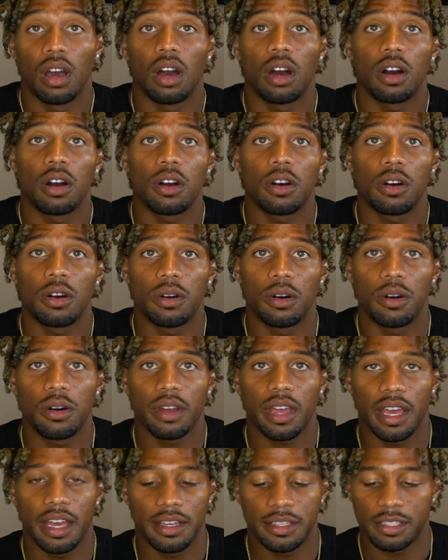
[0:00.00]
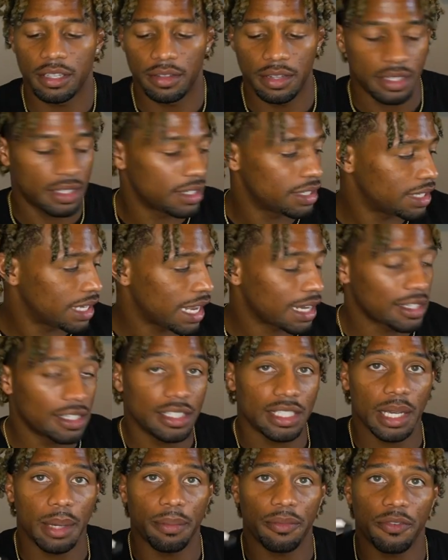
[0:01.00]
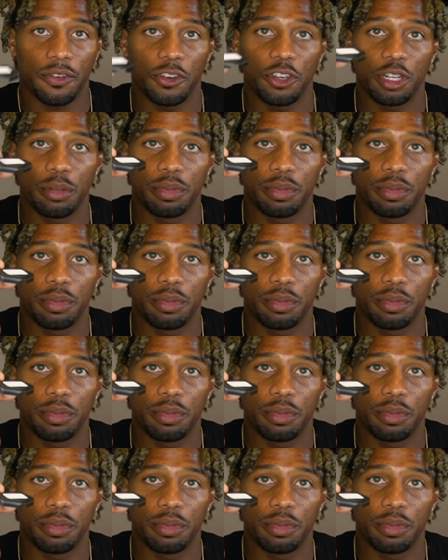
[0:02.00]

Oh, okay. So this is actually something for you